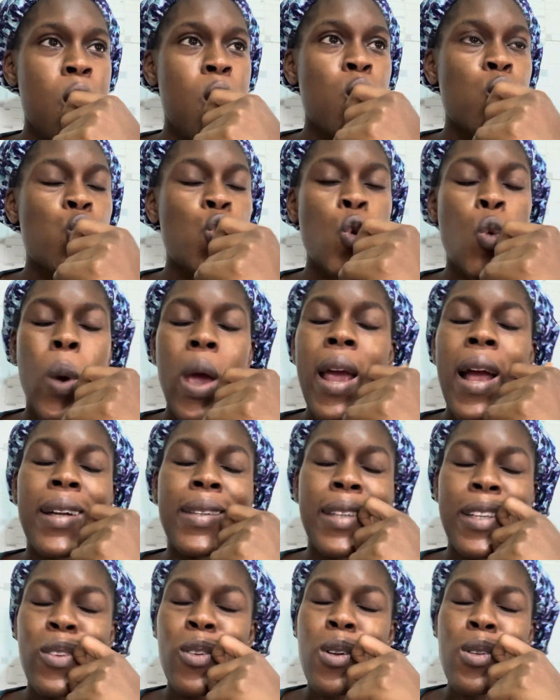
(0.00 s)
So why can
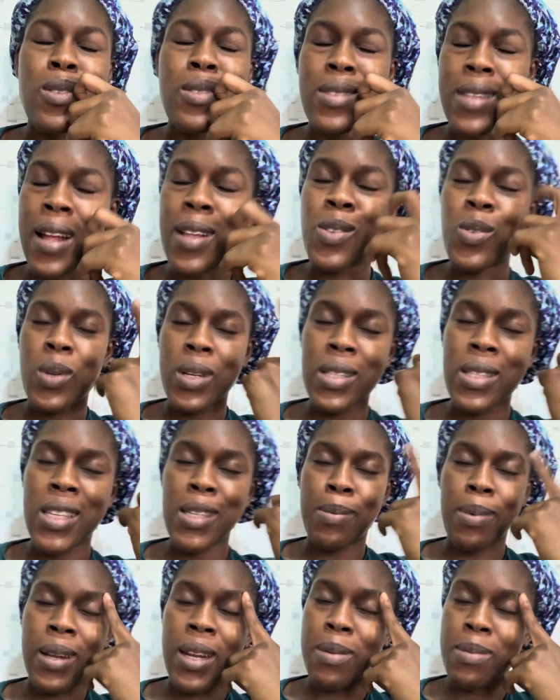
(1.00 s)
they not start doing things
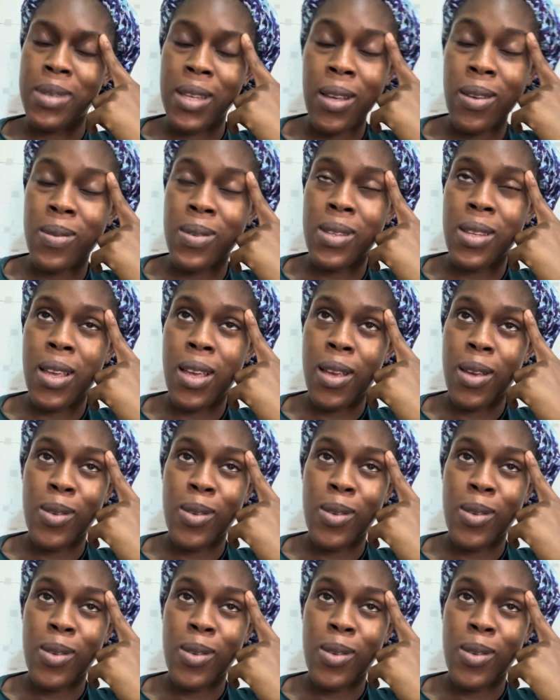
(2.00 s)
by themselves?